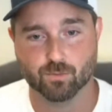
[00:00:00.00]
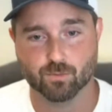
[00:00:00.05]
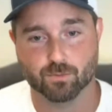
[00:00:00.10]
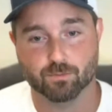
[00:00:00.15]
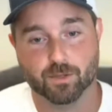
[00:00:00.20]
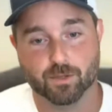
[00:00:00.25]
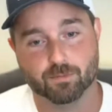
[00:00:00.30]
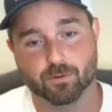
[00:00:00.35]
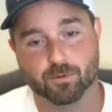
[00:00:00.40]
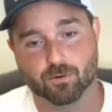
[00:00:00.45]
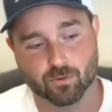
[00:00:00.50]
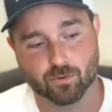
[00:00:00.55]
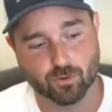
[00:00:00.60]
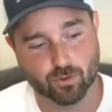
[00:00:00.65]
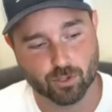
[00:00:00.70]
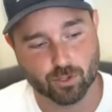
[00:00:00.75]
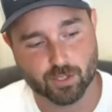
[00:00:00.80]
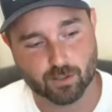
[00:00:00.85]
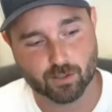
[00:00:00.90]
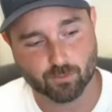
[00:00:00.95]
When people are
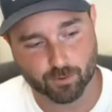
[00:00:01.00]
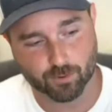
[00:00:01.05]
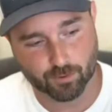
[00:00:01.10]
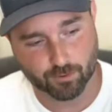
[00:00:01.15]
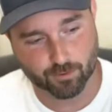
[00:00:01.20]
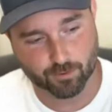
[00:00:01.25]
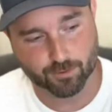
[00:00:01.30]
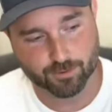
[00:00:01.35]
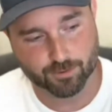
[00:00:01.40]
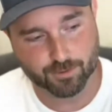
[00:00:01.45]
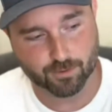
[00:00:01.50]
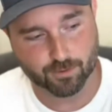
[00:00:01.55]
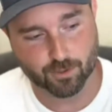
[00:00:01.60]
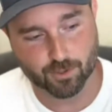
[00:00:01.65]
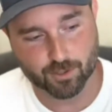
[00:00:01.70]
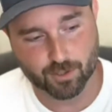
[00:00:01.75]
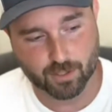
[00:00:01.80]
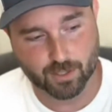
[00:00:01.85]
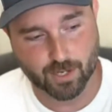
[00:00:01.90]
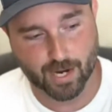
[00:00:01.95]
looking, recruiters are
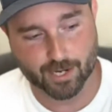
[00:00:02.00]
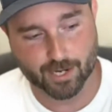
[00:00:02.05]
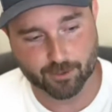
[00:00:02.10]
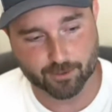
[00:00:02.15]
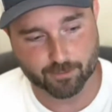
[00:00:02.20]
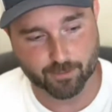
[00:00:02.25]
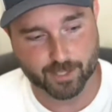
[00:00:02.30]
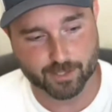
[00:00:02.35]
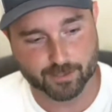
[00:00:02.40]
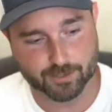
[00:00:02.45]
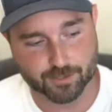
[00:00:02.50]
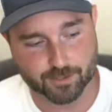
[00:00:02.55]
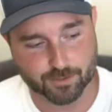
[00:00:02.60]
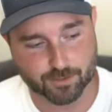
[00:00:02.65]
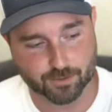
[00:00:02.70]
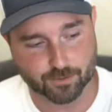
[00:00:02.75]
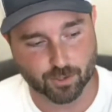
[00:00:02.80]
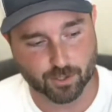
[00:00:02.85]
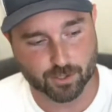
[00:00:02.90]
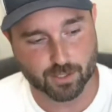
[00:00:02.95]
looking, hiring managers are
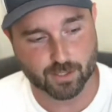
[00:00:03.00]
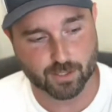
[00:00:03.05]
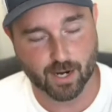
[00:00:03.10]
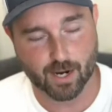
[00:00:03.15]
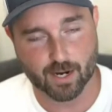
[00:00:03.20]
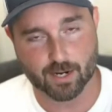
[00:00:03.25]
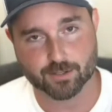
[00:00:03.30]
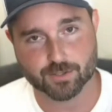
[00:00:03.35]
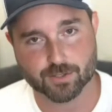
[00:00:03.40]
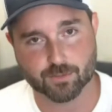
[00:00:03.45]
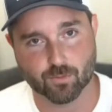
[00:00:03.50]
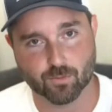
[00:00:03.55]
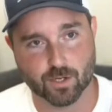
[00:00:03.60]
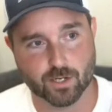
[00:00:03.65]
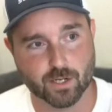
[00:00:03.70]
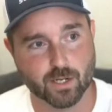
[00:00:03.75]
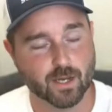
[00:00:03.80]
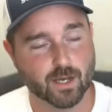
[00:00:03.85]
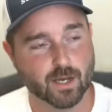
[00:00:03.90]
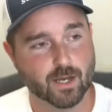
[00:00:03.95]
looking to hire someone,